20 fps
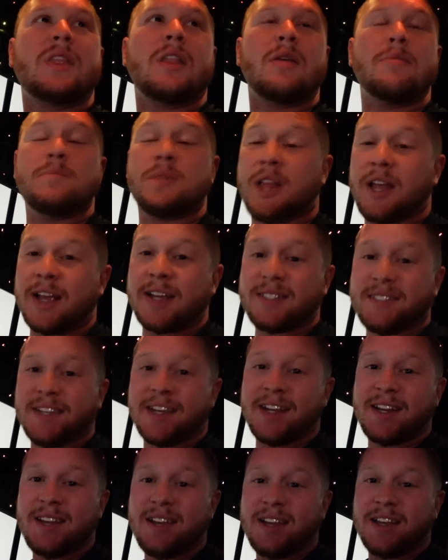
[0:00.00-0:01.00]
But like I
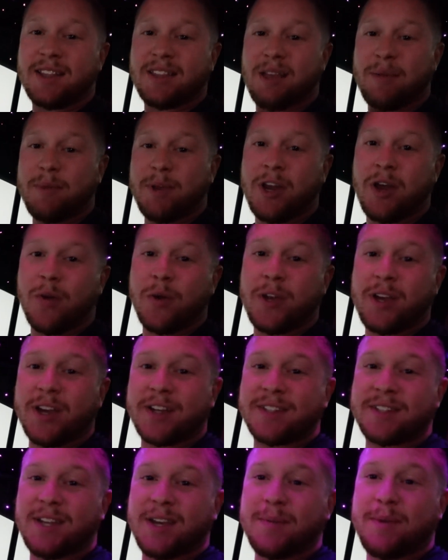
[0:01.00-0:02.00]
said, let me know what you
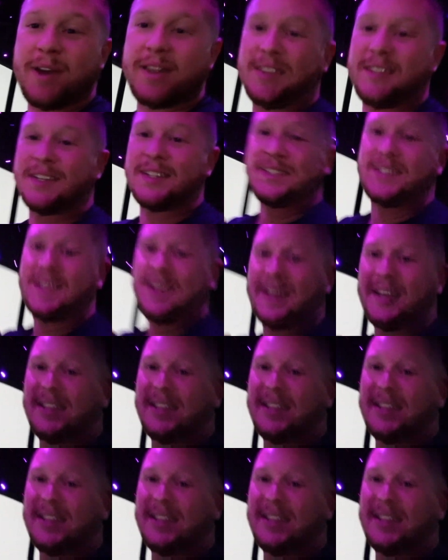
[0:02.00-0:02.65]
guys think about this.